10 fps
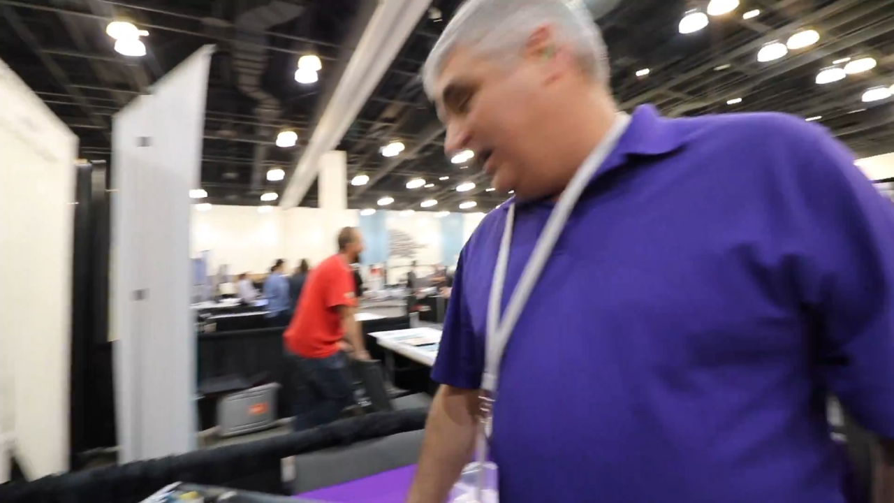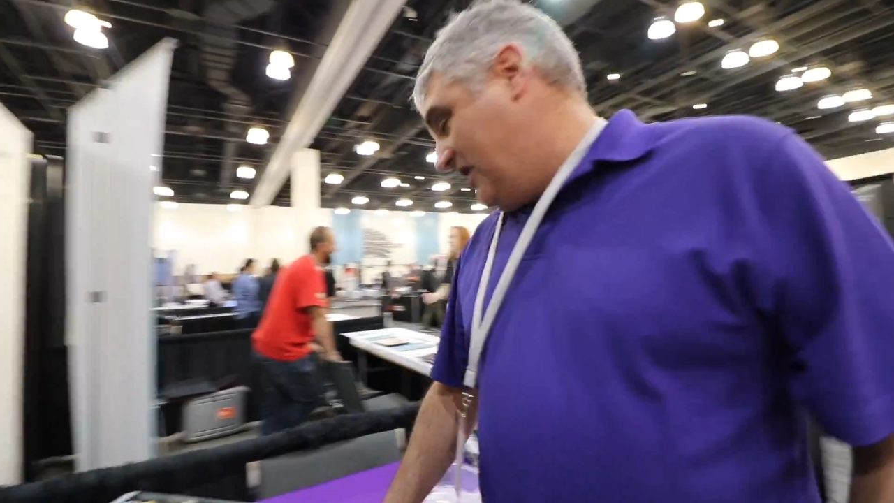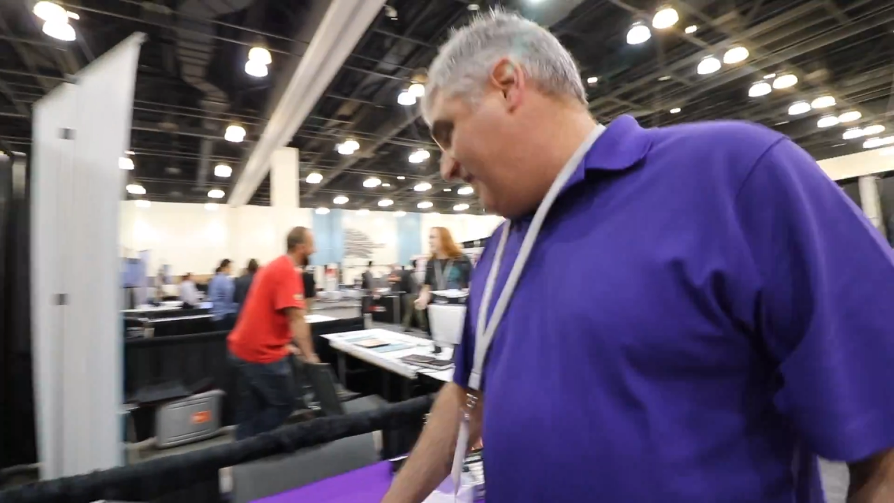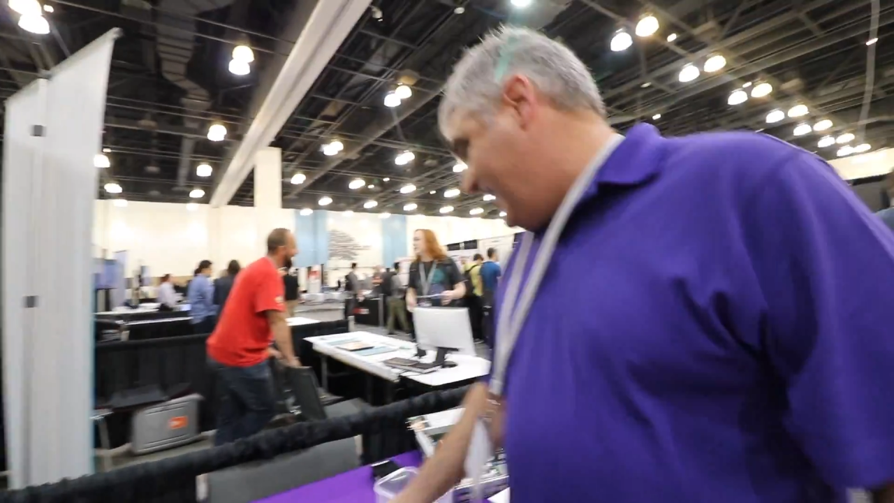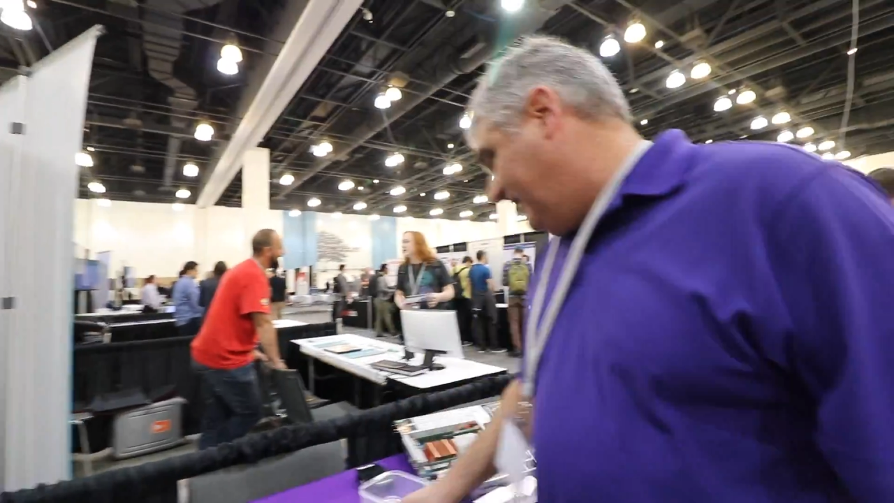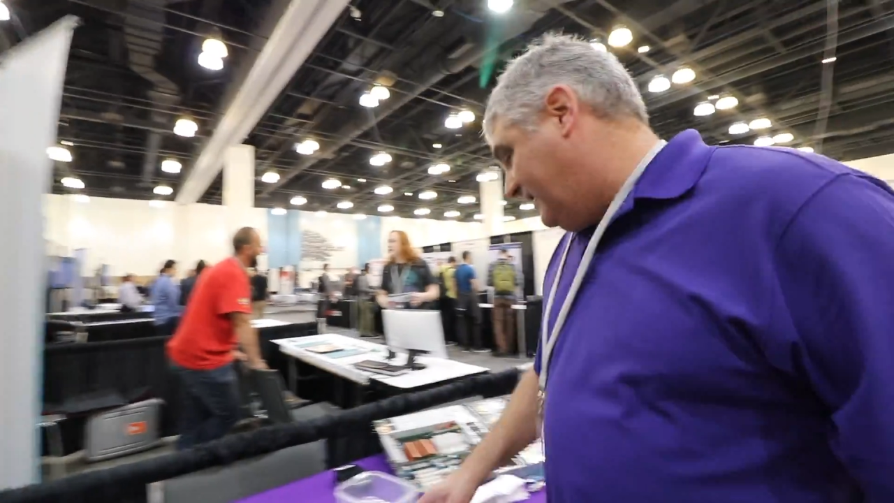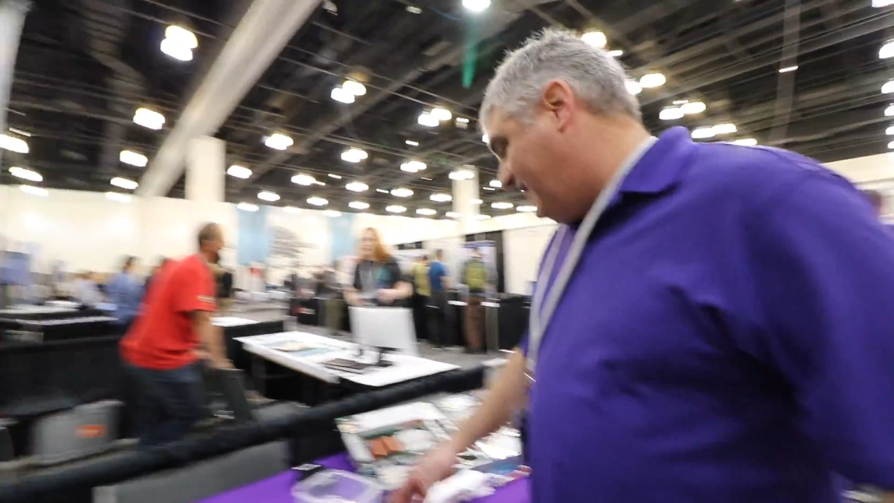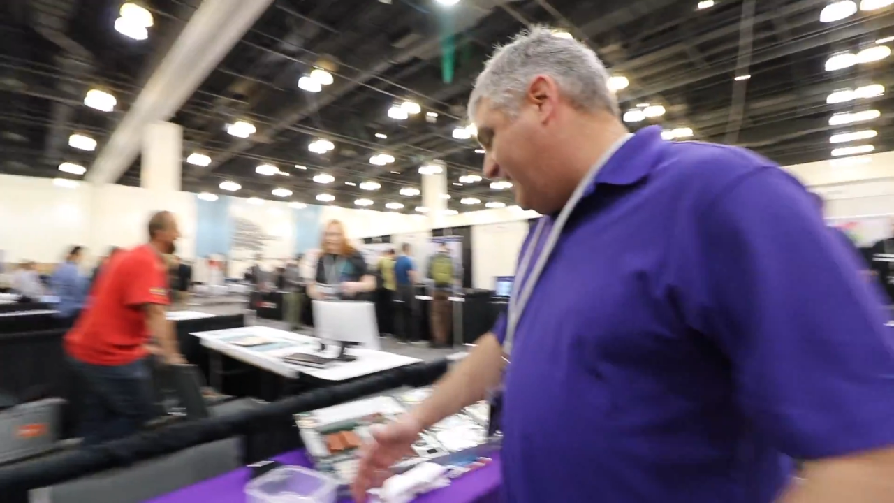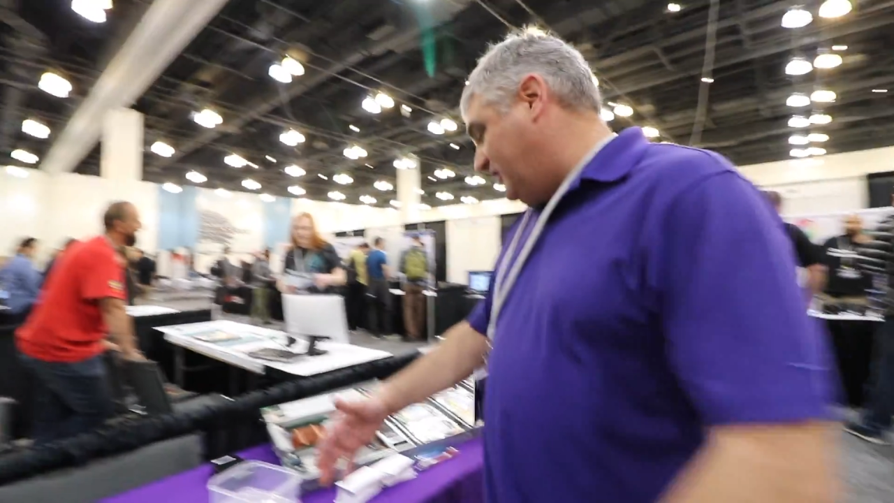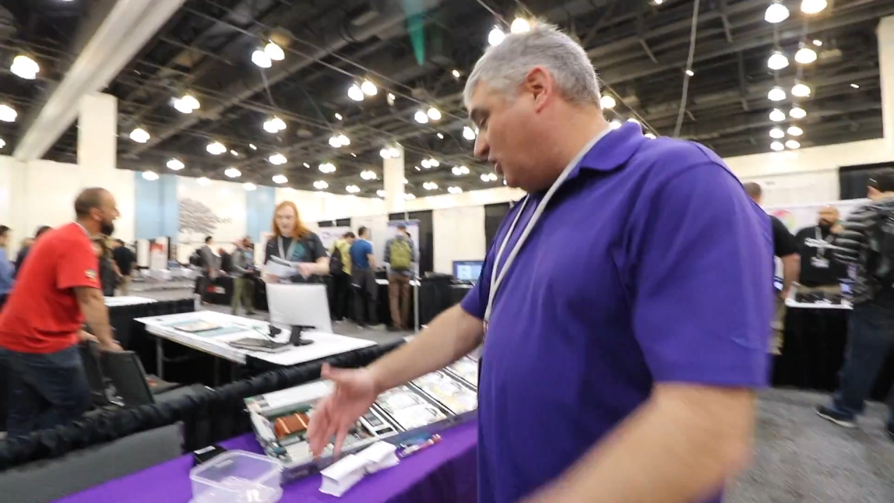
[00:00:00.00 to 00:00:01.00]
and
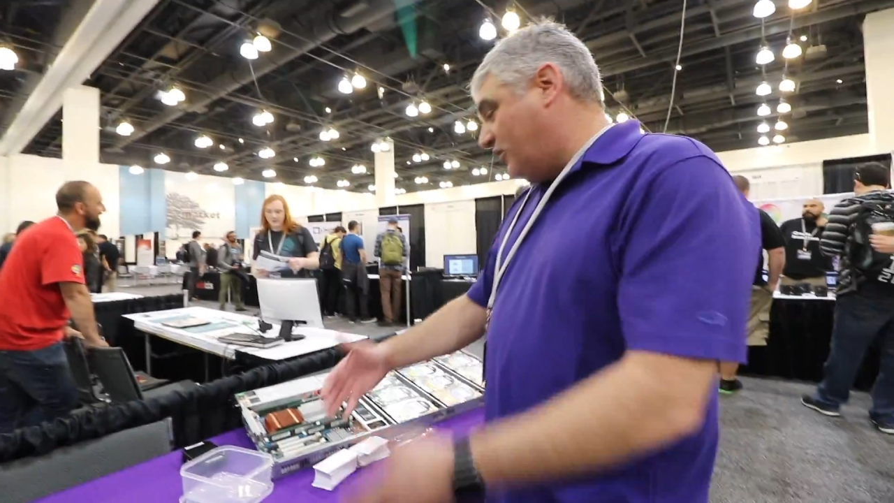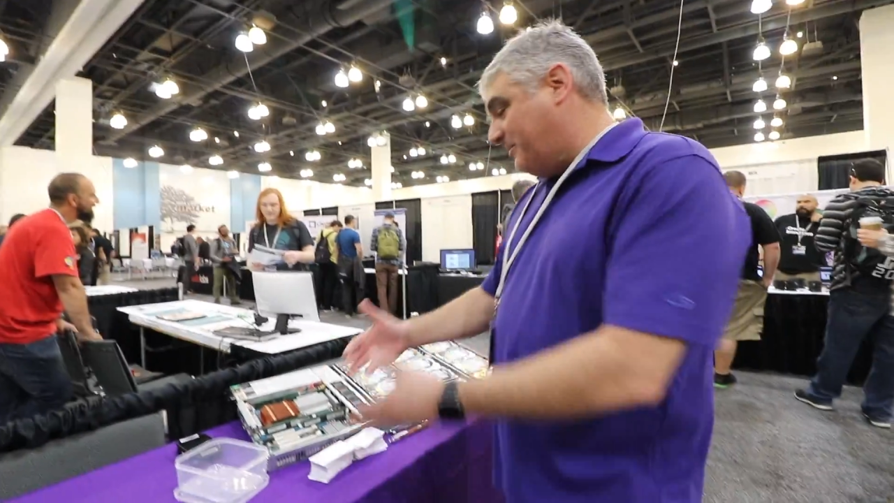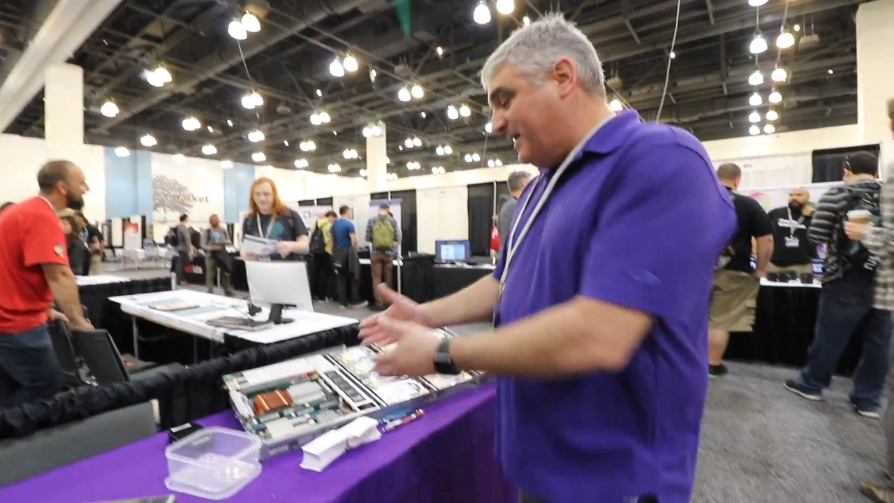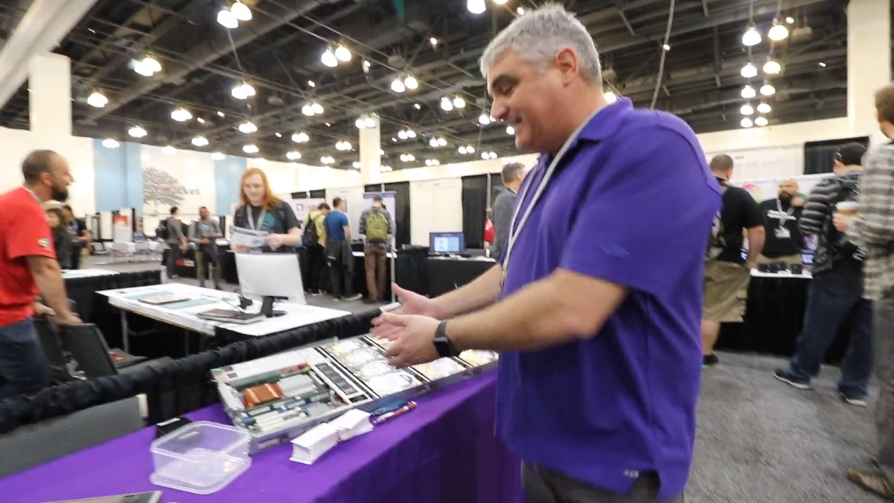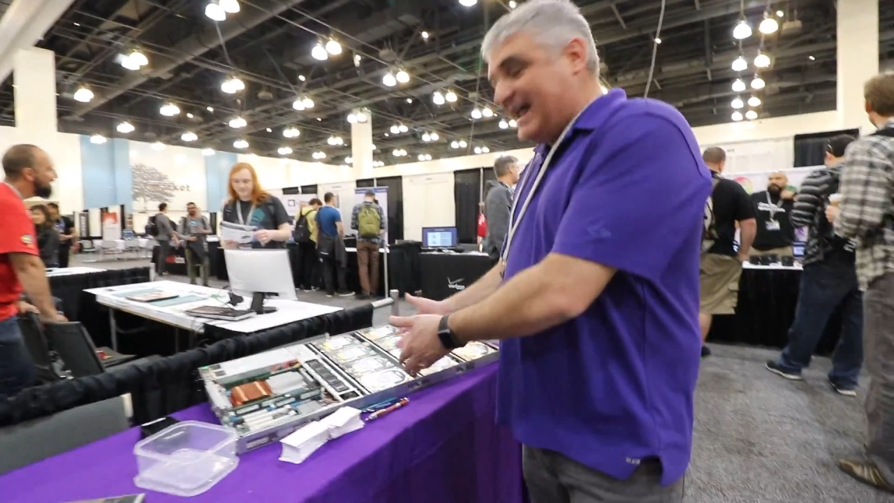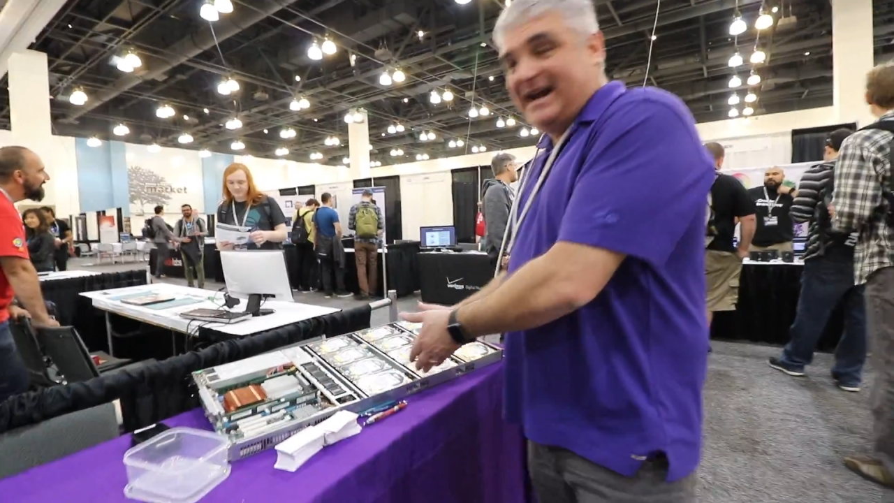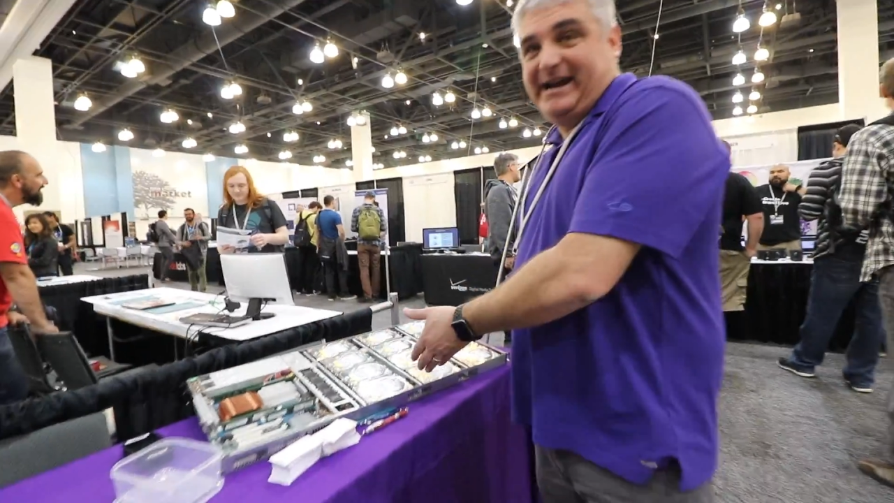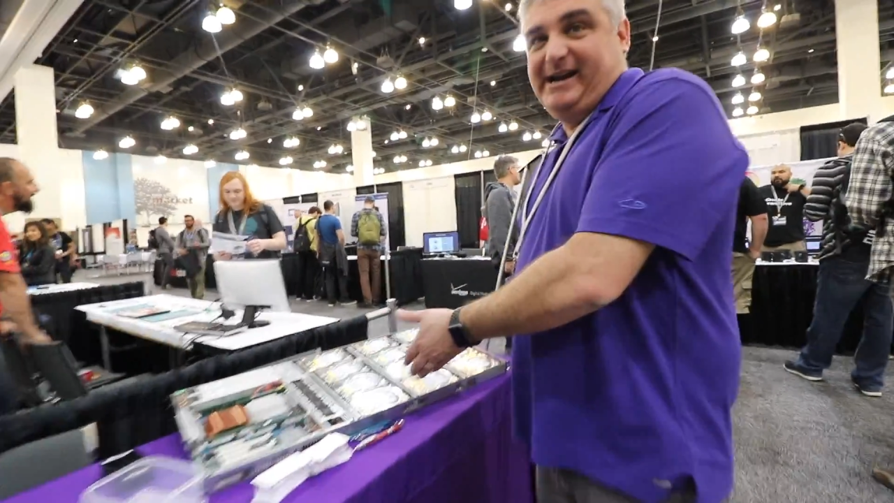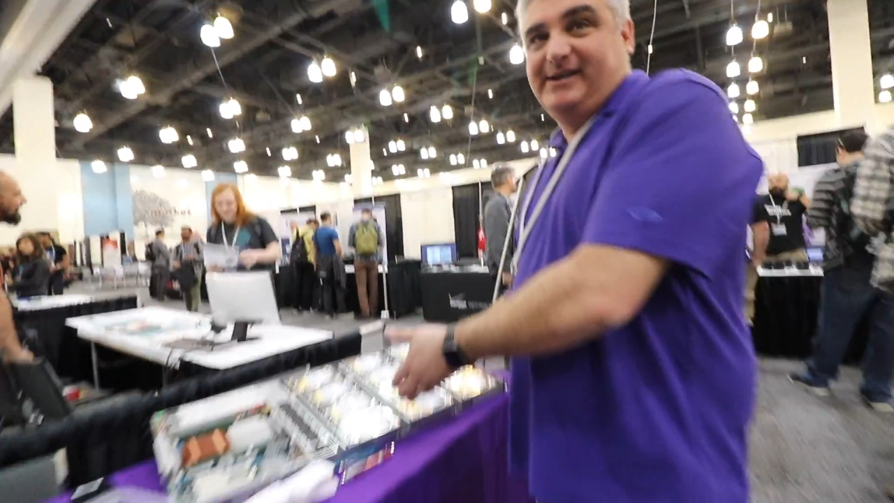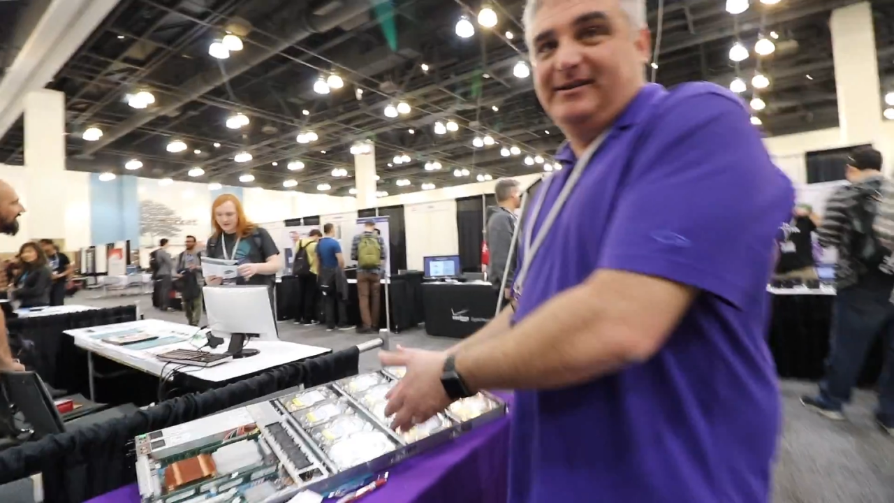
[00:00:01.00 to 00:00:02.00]
then you go to the Big Daddy
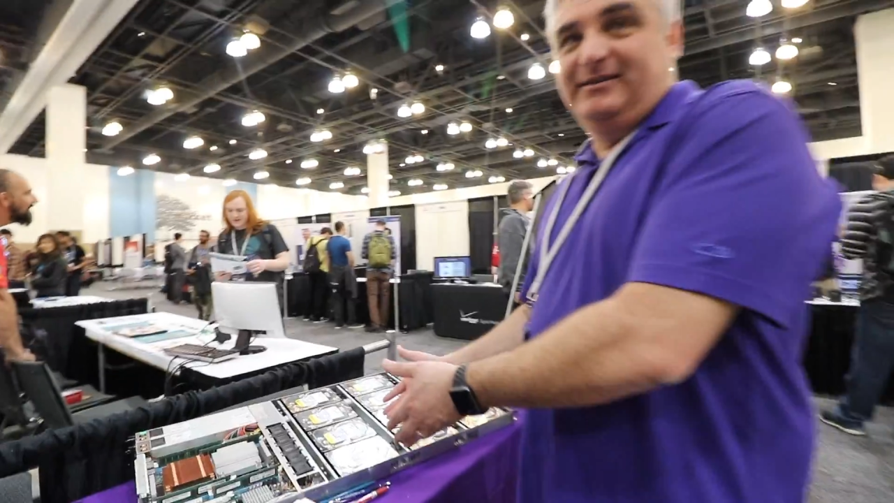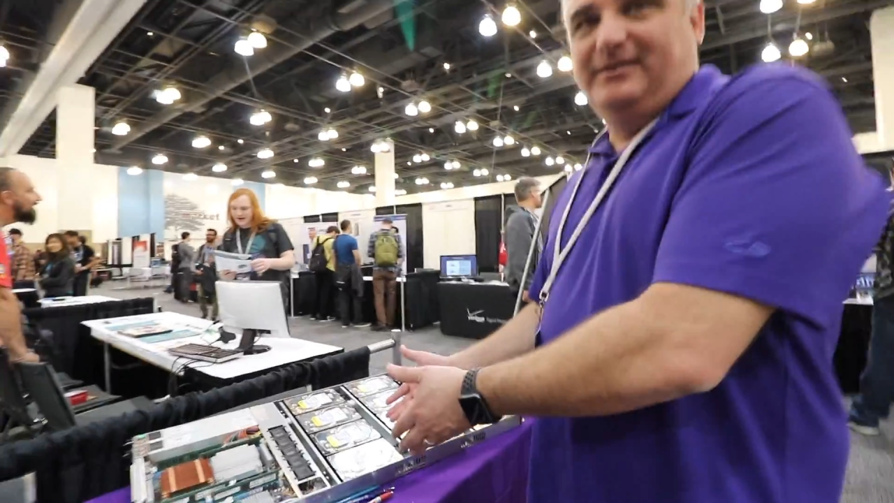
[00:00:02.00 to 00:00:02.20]
here.